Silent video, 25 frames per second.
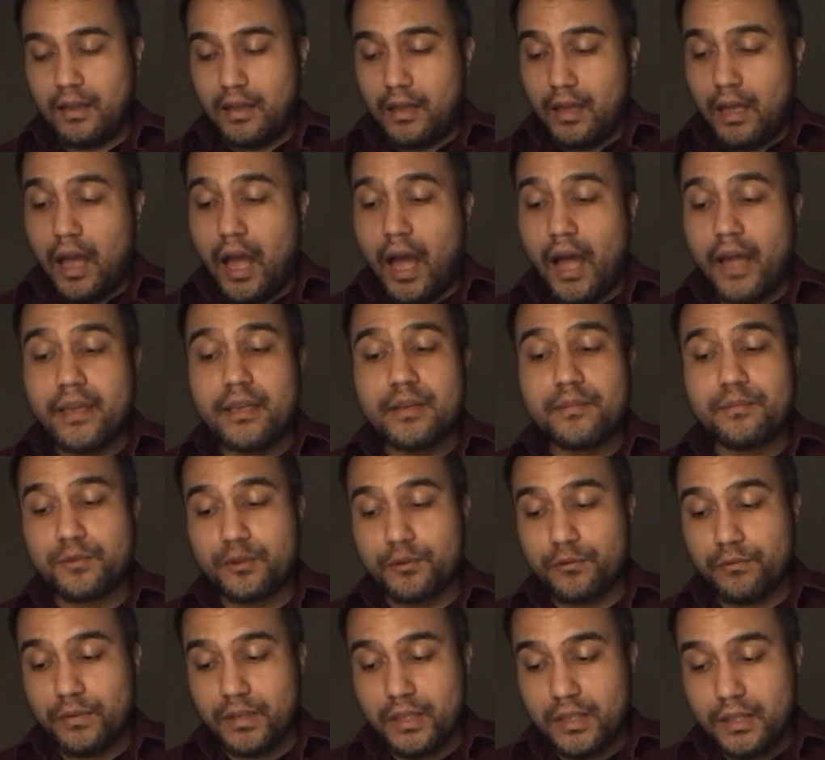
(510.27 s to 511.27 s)
"I am
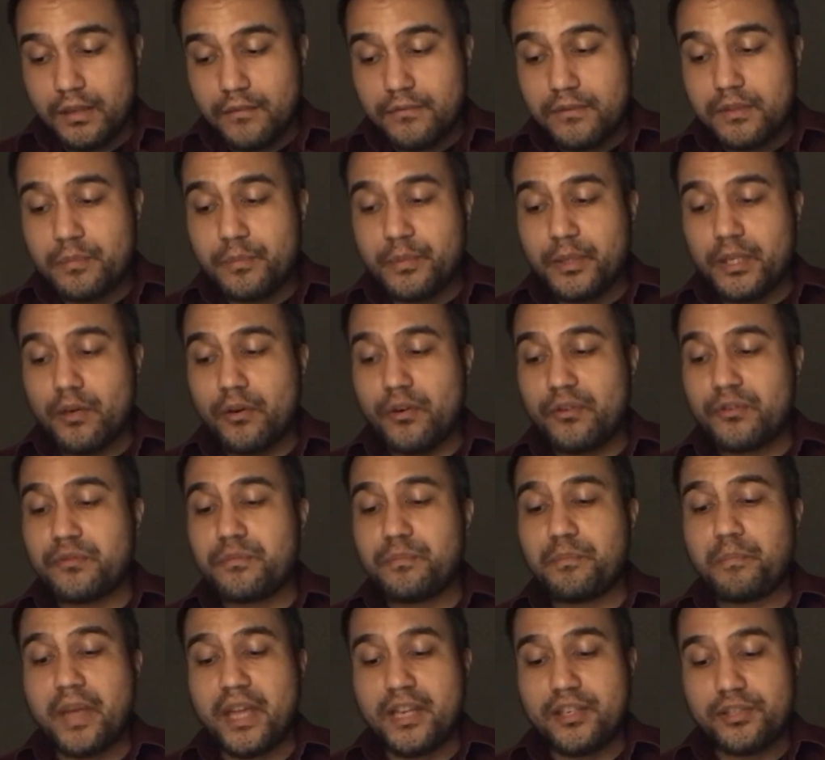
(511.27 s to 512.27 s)
grieved
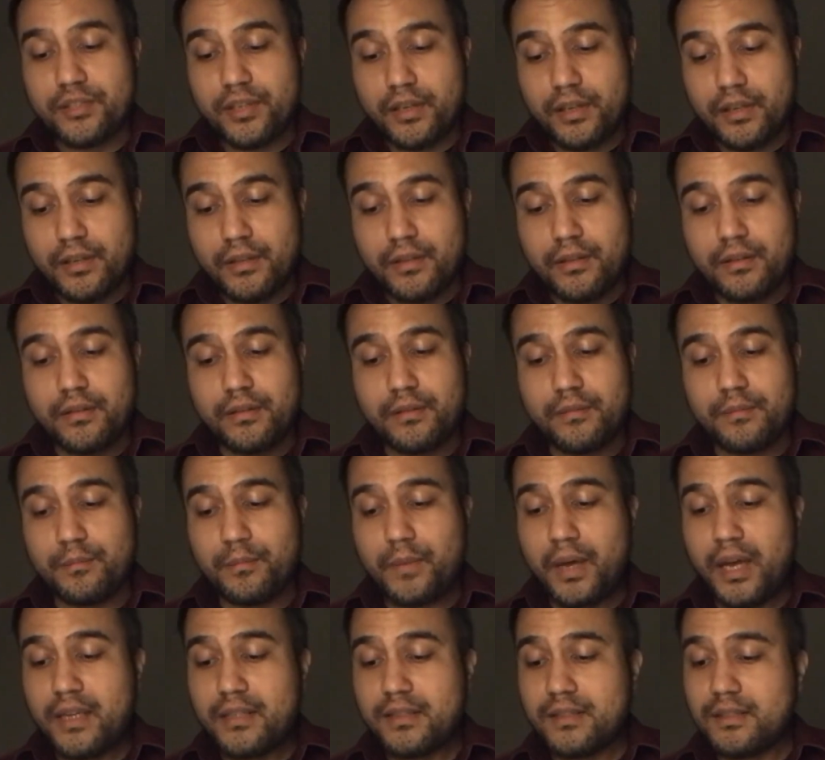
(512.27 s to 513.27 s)
beyond measure,
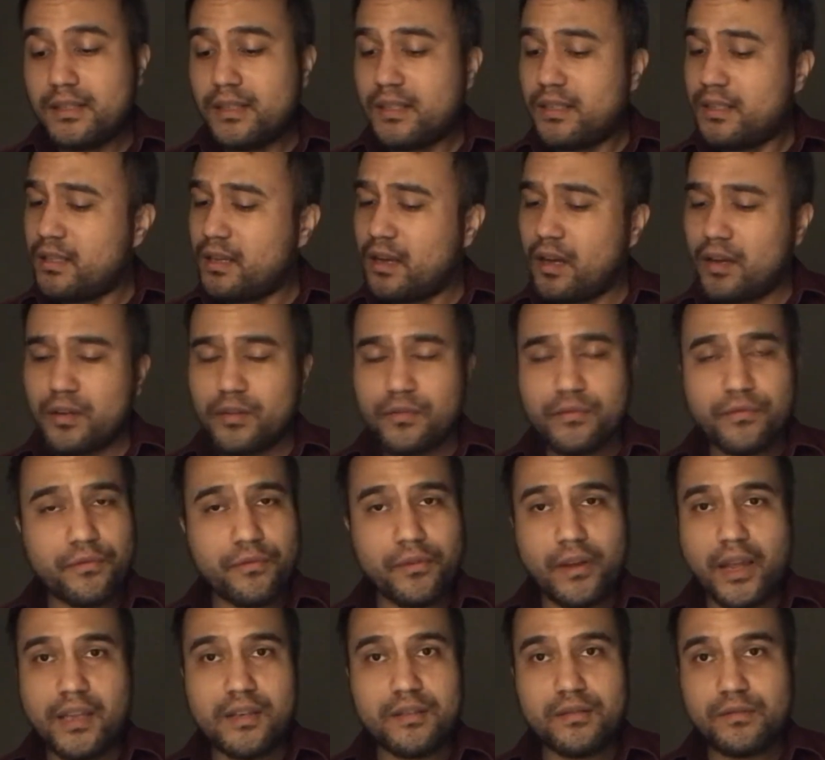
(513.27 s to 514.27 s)
my dear young
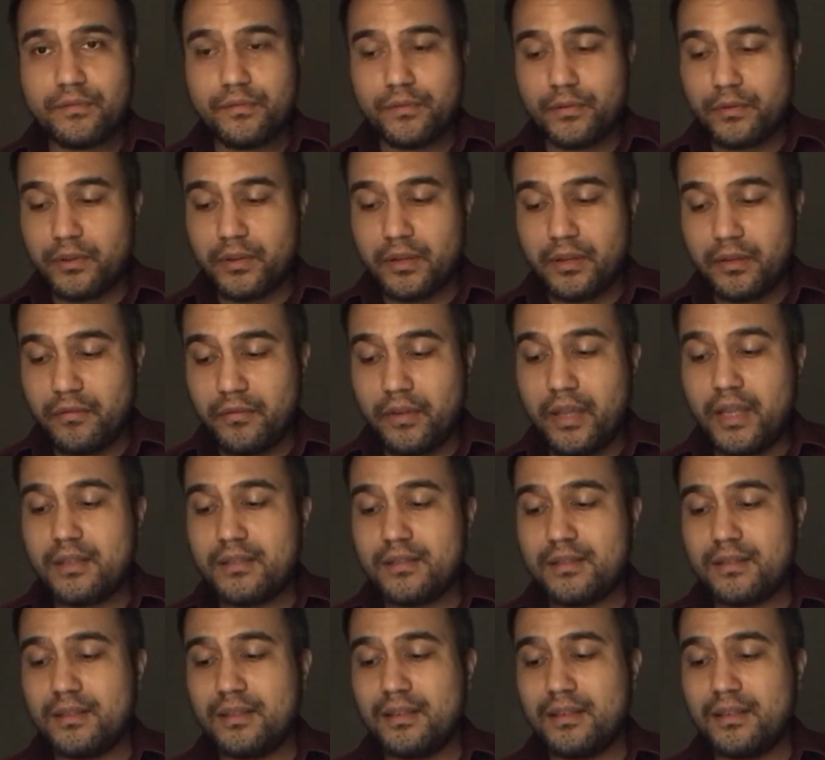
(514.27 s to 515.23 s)
friend, for the event.